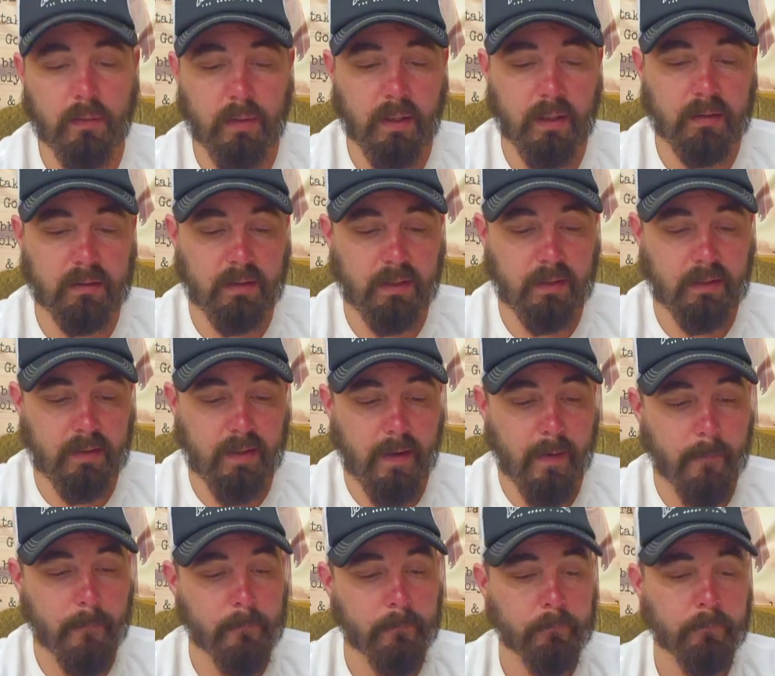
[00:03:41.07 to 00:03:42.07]
things like
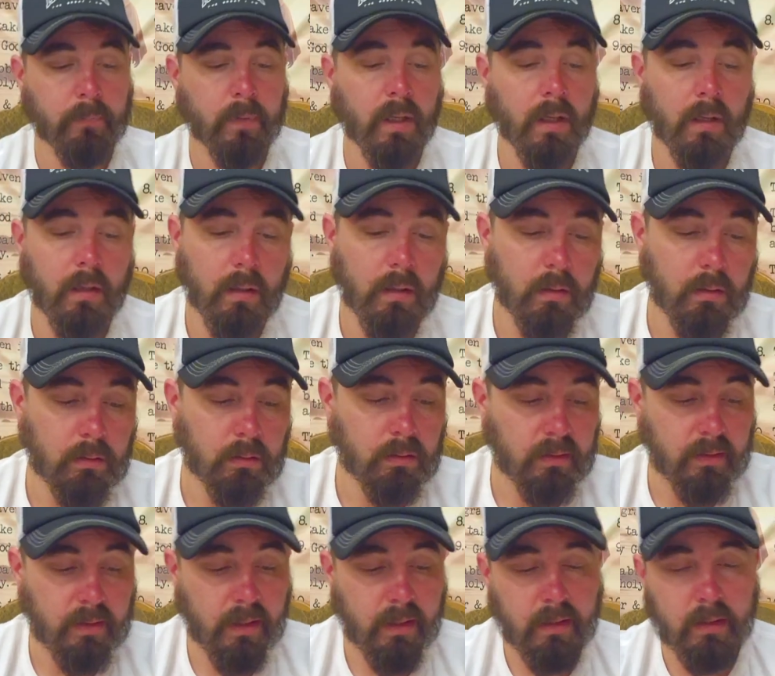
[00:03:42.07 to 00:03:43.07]
that.
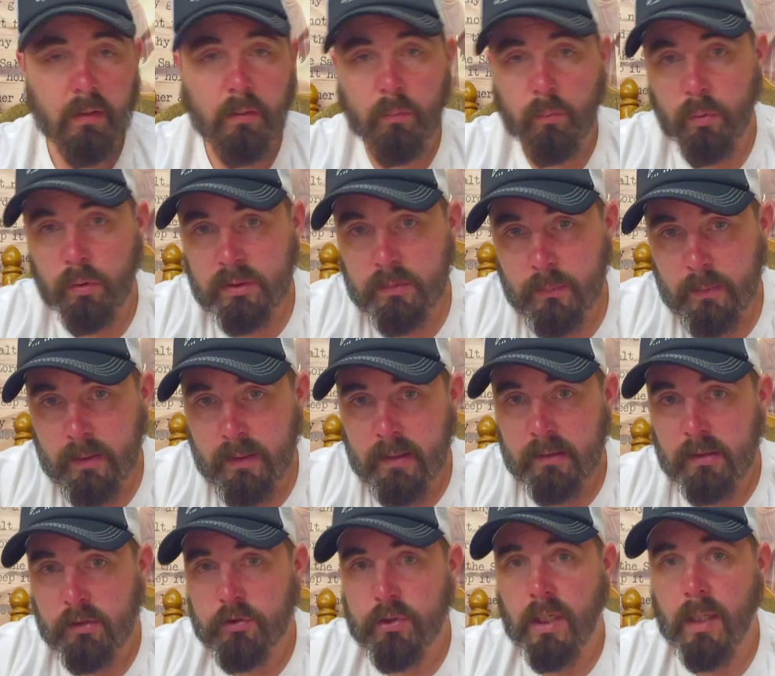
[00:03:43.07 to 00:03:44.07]
And then once we get
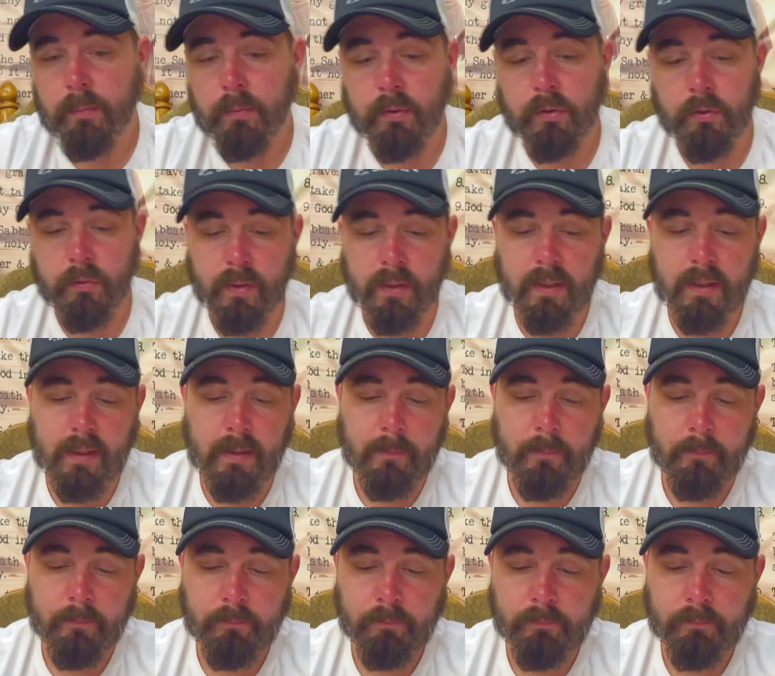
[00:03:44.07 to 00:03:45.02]
to chapter 3,